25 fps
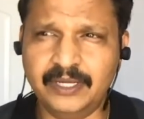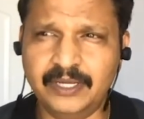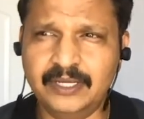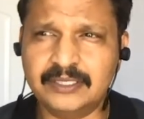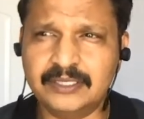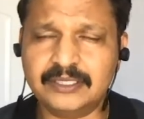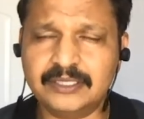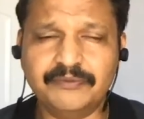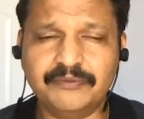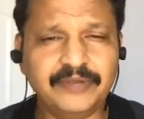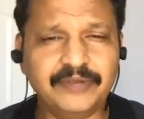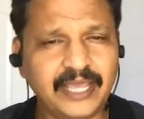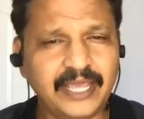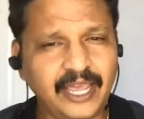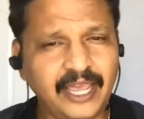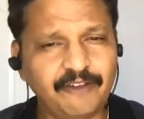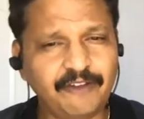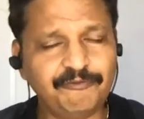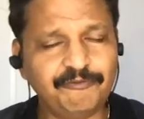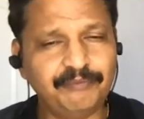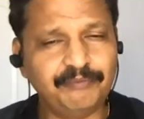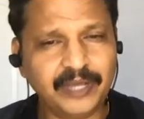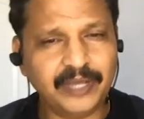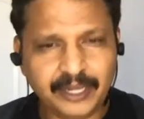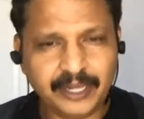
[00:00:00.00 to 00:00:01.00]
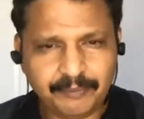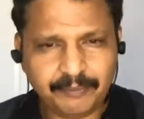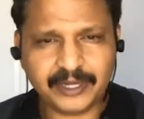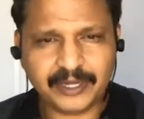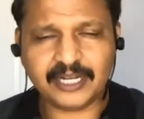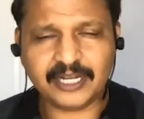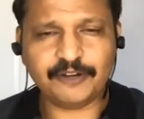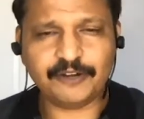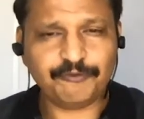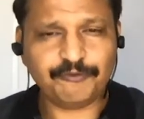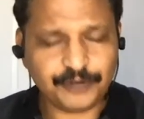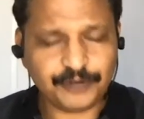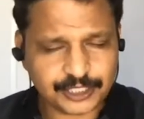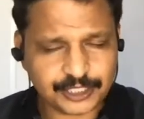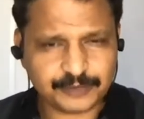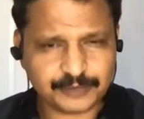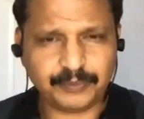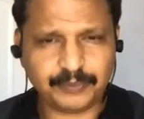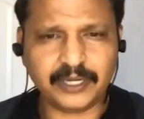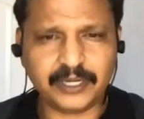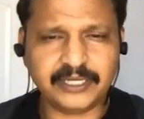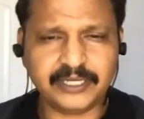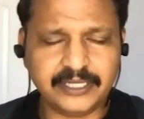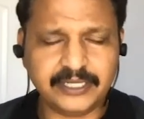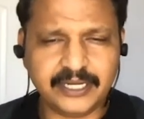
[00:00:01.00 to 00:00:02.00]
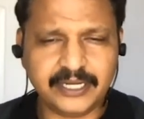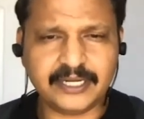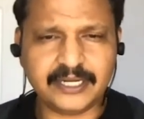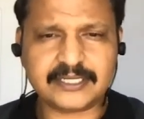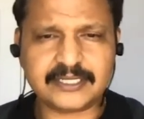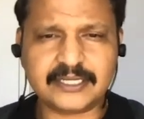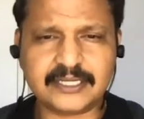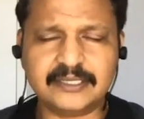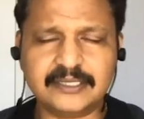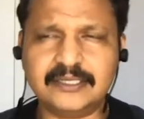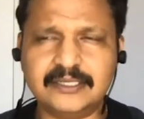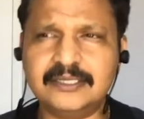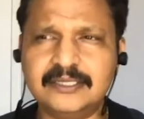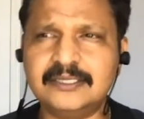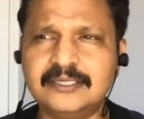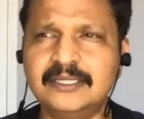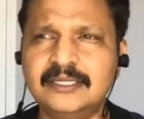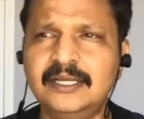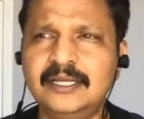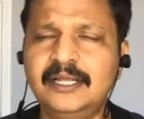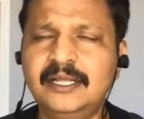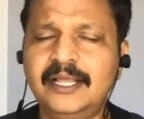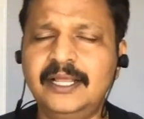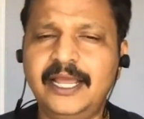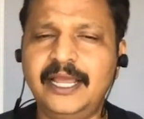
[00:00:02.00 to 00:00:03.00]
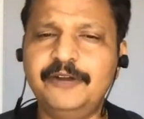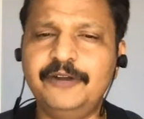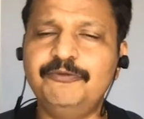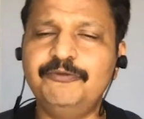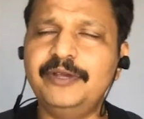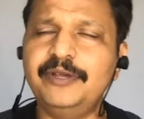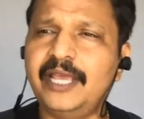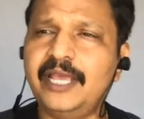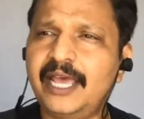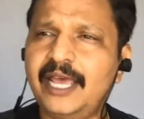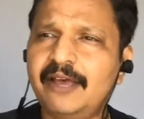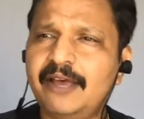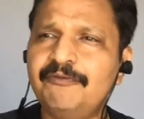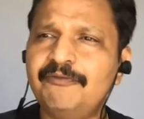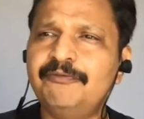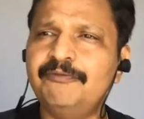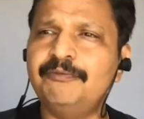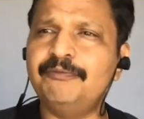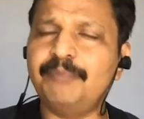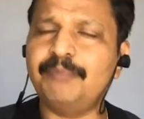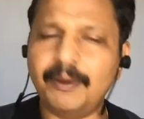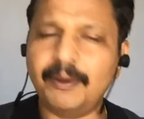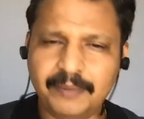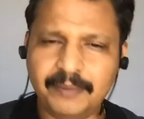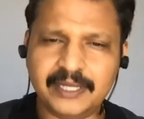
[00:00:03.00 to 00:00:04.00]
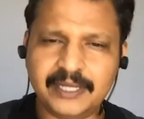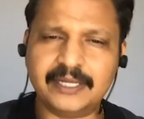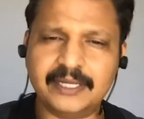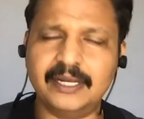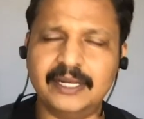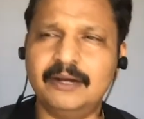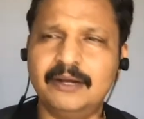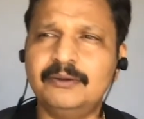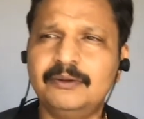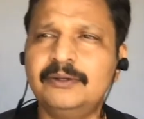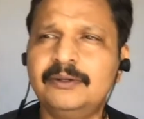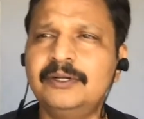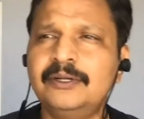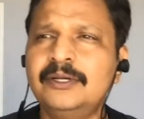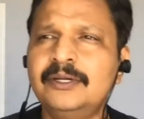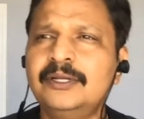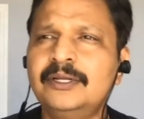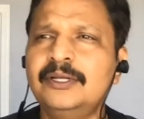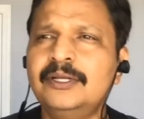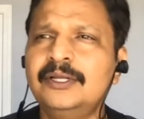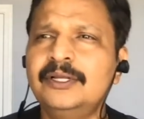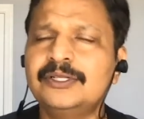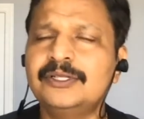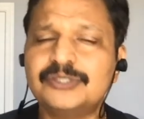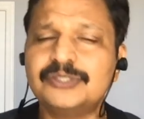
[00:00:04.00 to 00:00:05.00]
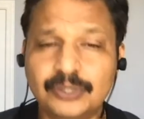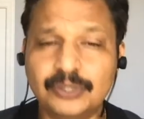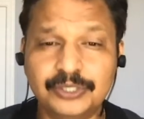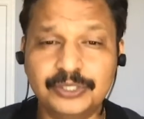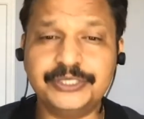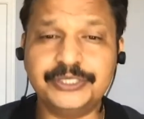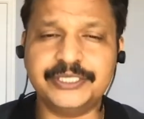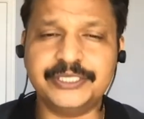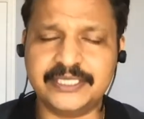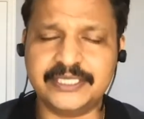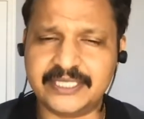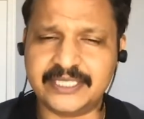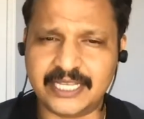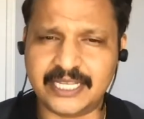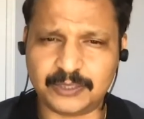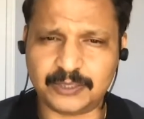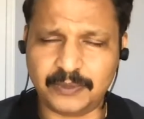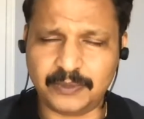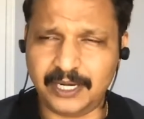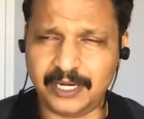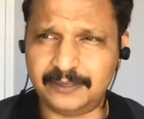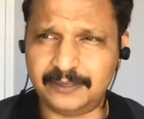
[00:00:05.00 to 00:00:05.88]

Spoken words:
So we have bare metal first party data centers and we have public cloud solutions as well.